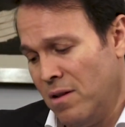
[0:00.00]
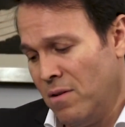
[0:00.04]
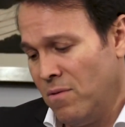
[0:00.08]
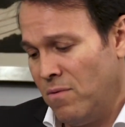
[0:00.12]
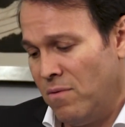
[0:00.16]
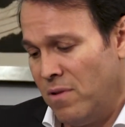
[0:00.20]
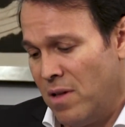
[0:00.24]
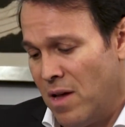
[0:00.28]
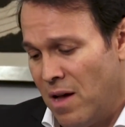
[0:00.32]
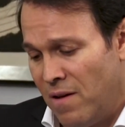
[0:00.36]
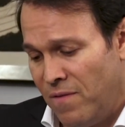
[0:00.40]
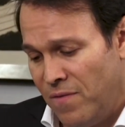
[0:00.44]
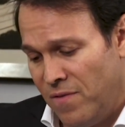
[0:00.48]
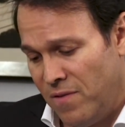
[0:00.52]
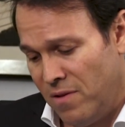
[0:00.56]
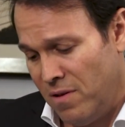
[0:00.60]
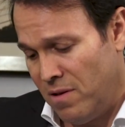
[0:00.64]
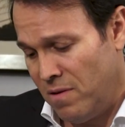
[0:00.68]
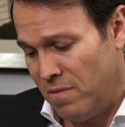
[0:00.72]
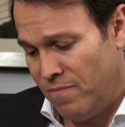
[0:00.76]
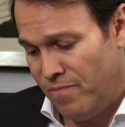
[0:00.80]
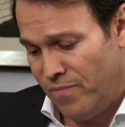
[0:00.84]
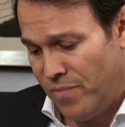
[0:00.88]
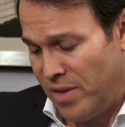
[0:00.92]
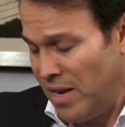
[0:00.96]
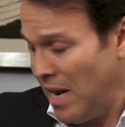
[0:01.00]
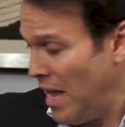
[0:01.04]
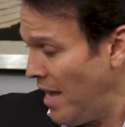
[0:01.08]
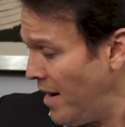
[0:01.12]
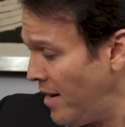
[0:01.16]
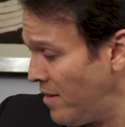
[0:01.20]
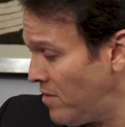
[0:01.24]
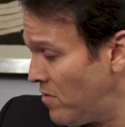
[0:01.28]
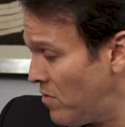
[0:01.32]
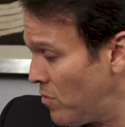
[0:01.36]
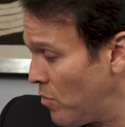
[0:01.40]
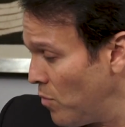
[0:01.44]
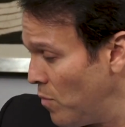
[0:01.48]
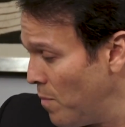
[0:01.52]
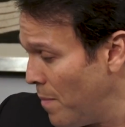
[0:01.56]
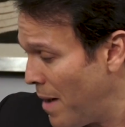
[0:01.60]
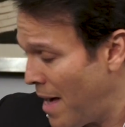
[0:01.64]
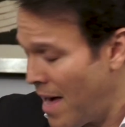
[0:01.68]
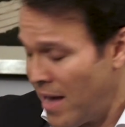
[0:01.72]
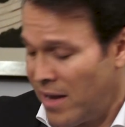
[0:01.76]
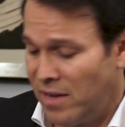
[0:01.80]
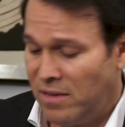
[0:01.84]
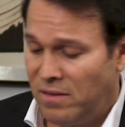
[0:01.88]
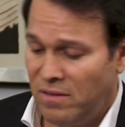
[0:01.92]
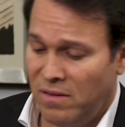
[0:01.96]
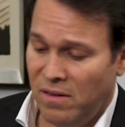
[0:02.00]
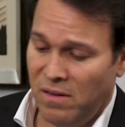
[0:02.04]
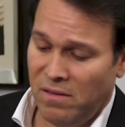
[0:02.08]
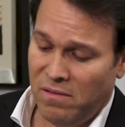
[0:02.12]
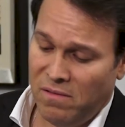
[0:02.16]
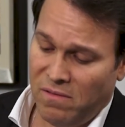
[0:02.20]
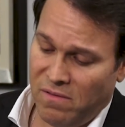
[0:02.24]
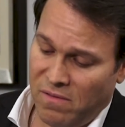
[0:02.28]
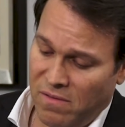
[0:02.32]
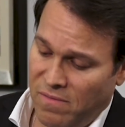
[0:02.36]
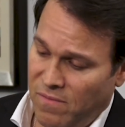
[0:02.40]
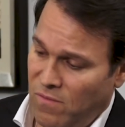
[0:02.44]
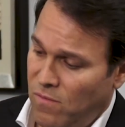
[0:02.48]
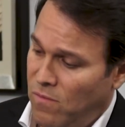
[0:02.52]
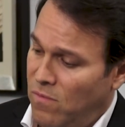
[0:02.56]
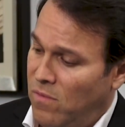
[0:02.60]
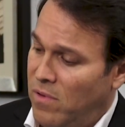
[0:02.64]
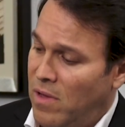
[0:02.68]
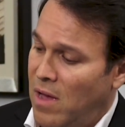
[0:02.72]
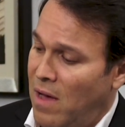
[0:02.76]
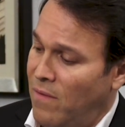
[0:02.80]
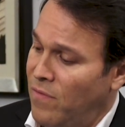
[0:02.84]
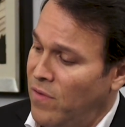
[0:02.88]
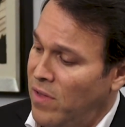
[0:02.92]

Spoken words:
we have latest 2 magazines. We have